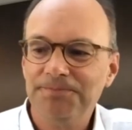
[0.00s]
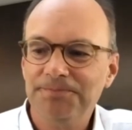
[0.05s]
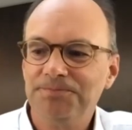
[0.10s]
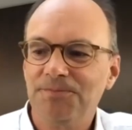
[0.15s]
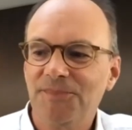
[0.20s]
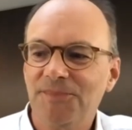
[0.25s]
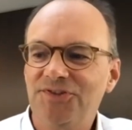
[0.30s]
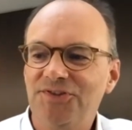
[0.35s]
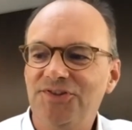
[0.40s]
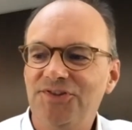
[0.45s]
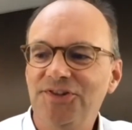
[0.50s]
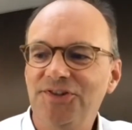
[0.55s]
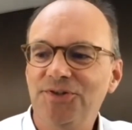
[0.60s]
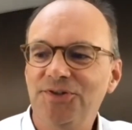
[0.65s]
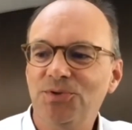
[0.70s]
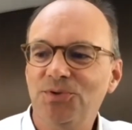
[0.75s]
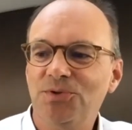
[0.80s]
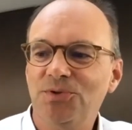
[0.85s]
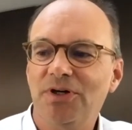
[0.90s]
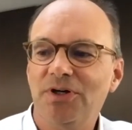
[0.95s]

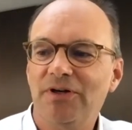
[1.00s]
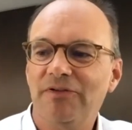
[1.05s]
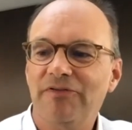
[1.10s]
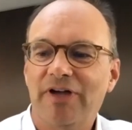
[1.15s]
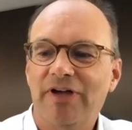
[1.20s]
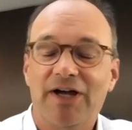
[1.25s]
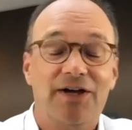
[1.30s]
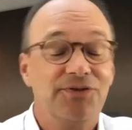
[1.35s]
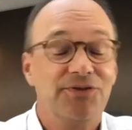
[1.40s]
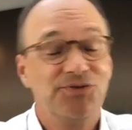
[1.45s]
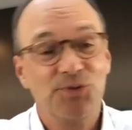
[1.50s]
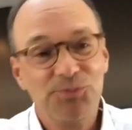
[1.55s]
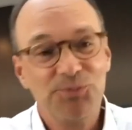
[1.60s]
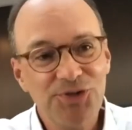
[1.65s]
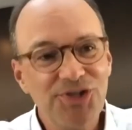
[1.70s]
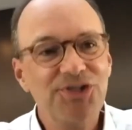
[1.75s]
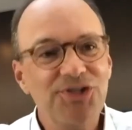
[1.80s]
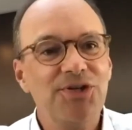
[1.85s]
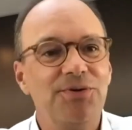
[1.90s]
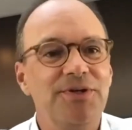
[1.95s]
CEO of our
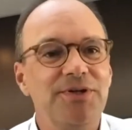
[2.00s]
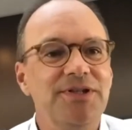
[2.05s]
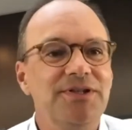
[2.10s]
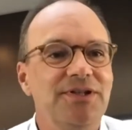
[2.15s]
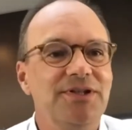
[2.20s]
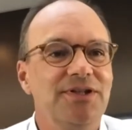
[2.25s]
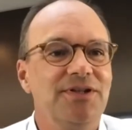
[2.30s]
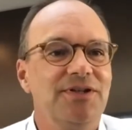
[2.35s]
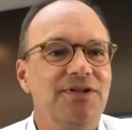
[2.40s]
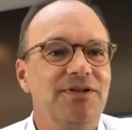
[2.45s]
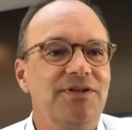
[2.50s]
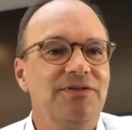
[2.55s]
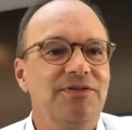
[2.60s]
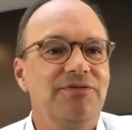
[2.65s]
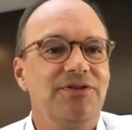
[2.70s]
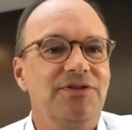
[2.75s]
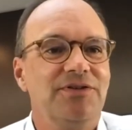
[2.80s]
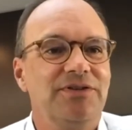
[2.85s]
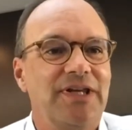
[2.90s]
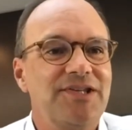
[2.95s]
subsidiary,
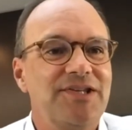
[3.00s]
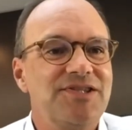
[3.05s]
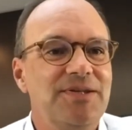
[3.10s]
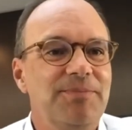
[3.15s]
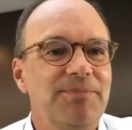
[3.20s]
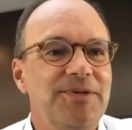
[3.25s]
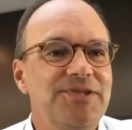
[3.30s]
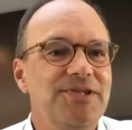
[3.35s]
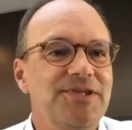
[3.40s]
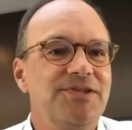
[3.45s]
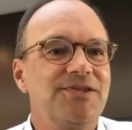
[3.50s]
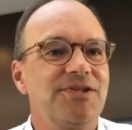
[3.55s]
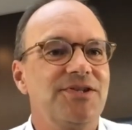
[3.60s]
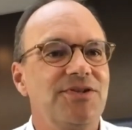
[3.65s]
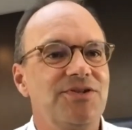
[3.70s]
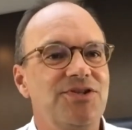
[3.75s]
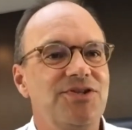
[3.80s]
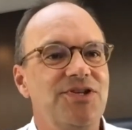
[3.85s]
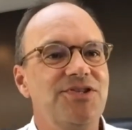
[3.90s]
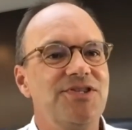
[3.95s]
the taxi business
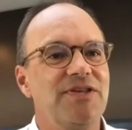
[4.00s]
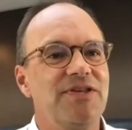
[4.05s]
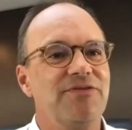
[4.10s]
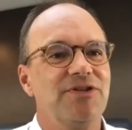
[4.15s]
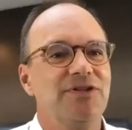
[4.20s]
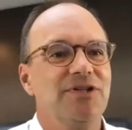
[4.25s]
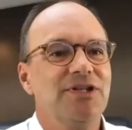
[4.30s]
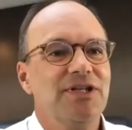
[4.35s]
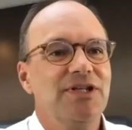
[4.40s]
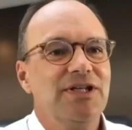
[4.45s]
G7,